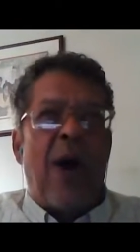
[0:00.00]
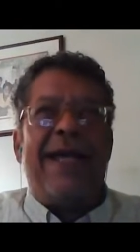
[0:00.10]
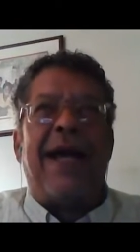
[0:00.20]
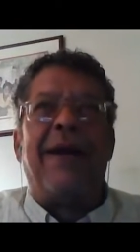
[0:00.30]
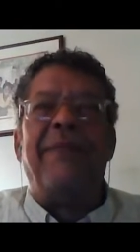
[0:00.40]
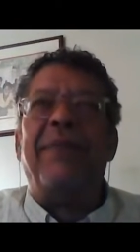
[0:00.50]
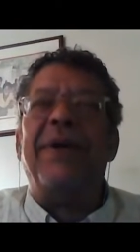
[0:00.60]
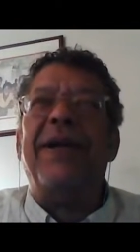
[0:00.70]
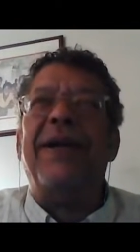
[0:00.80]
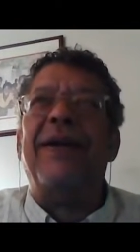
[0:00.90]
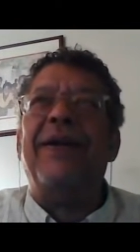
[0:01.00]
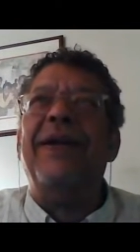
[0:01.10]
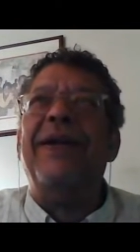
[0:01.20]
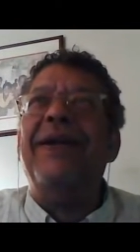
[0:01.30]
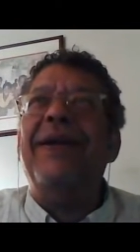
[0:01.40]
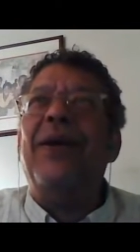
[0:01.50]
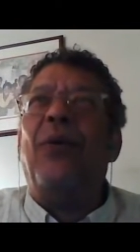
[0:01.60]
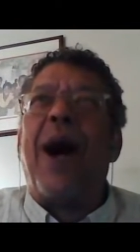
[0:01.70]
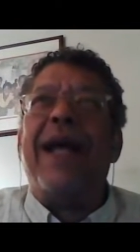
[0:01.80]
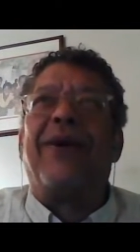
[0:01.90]
I remember hearing
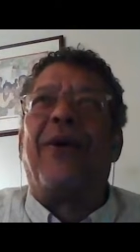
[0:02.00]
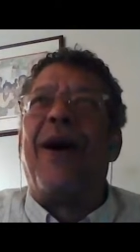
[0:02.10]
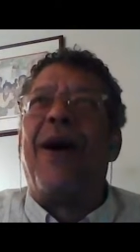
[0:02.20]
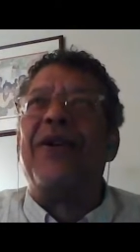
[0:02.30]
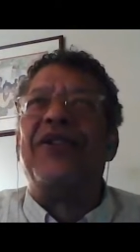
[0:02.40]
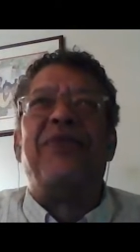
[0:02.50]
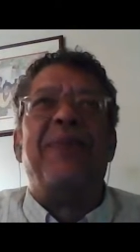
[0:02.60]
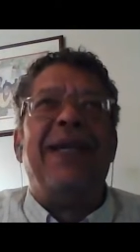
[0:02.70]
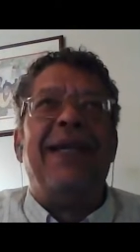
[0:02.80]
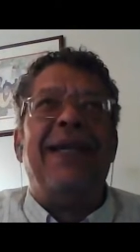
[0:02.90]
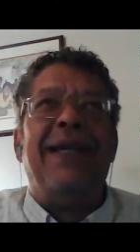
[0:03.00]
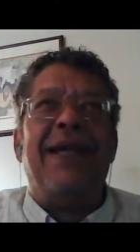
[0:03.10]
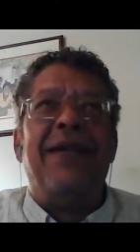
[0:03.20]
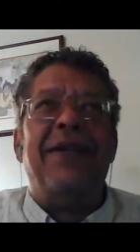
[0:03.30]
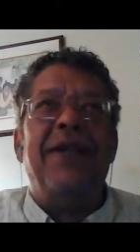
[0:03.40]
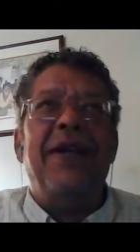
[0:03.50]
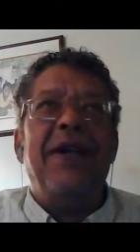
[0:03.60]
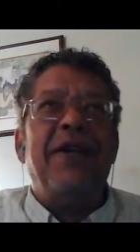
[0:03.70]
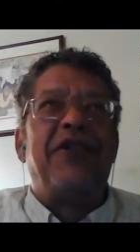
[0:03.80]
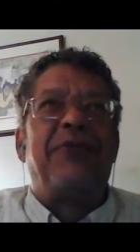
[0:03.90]
White Cross speed and
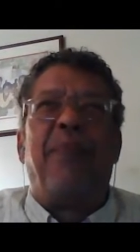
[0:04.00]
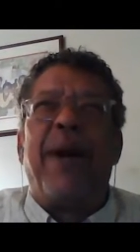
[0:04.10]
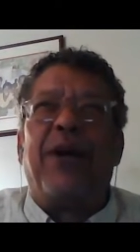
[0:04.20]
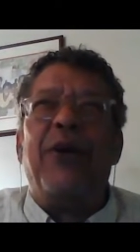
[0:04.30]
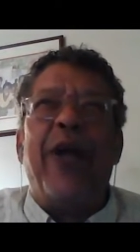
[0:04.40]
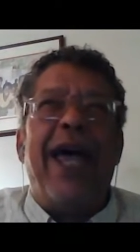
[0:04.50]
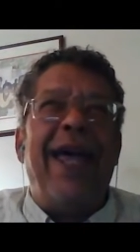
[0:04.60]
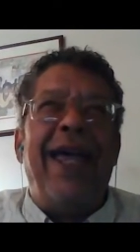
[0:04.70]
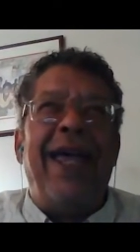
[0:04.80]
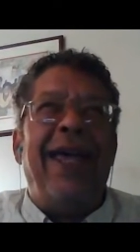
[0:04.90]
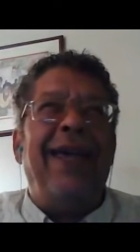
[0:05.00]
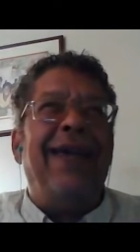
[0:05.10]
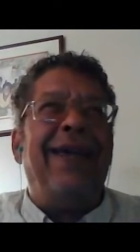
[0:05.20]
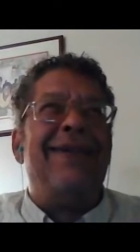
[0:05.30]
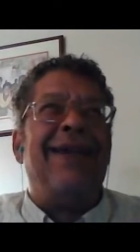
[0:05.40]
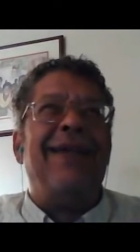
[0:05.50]
spreckled eggs.